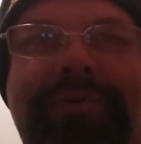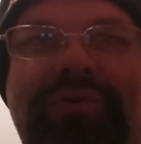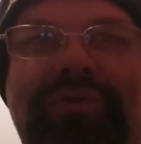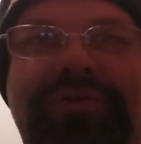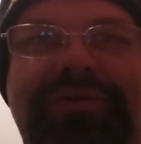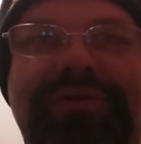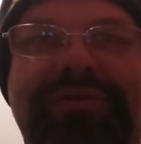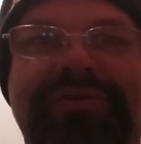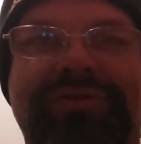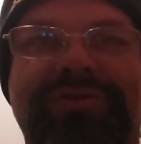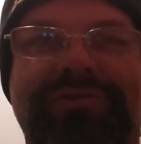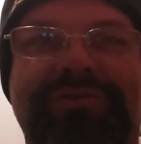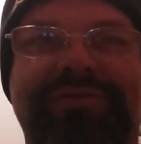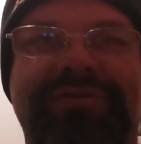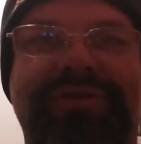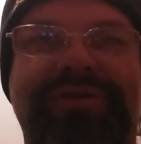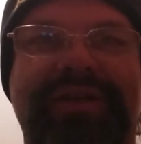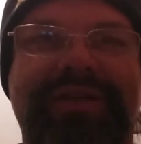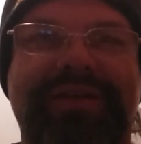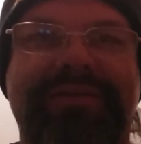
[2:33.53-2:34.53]
And I
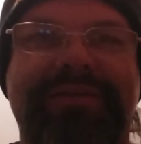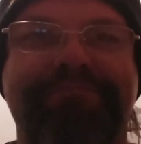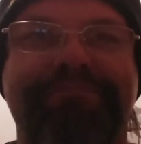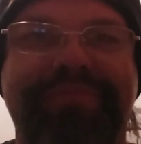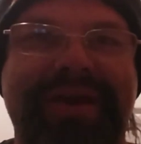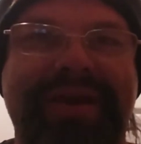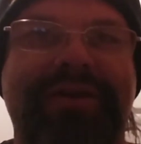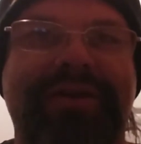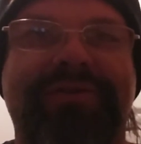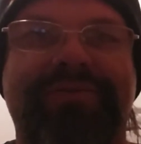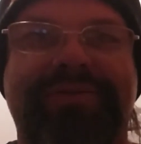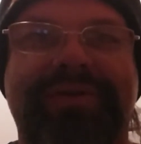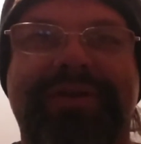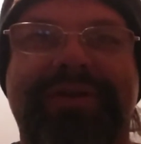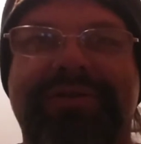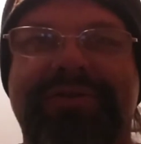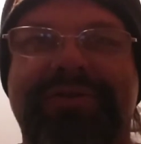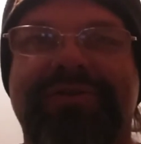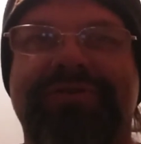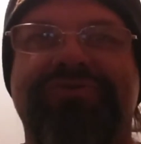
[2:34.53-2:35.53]
found one literally
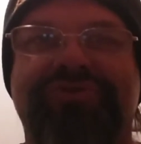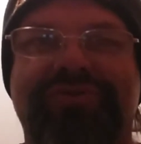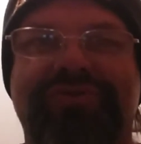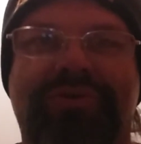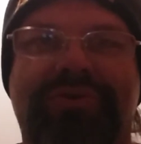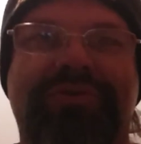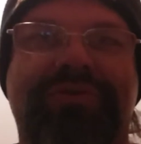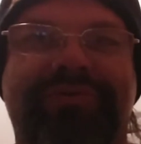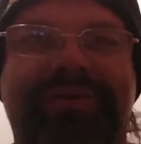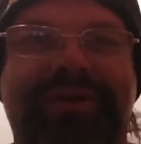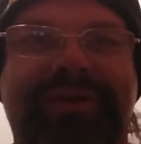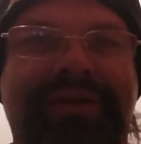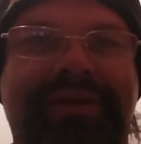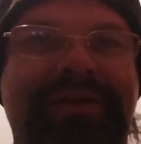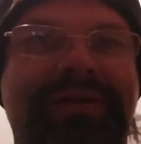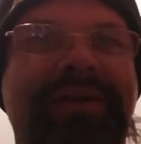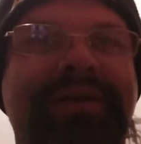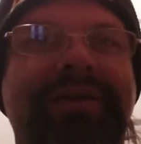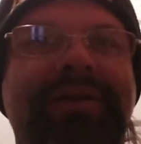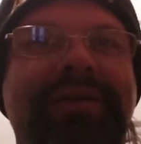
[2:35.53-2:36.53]
stating
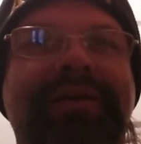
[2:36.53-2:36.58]
that,